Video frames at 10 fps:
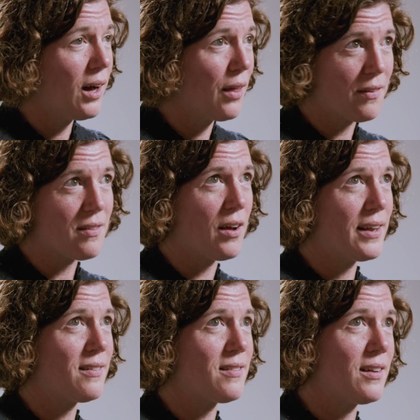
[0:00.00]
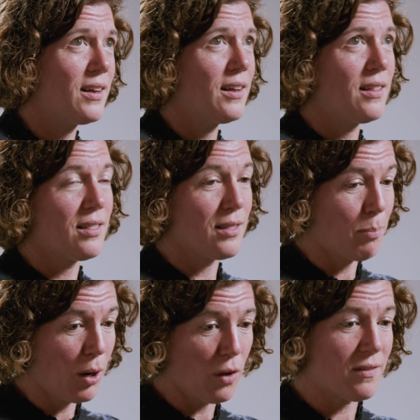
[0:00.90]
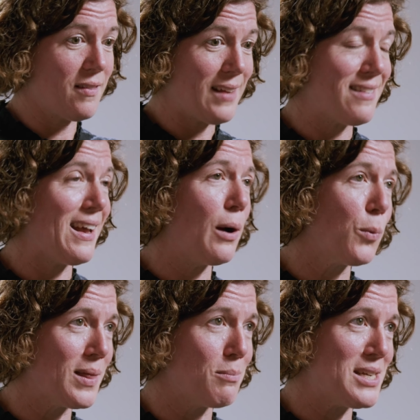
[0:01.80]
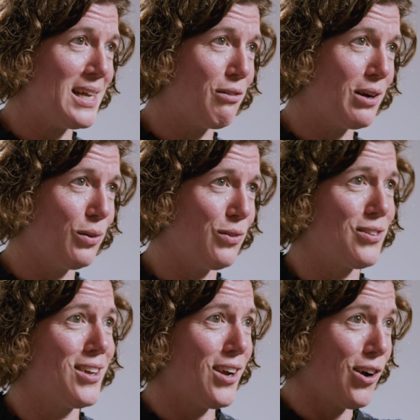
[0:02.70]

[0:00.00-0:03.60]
Other sites, the plots are set out with the materials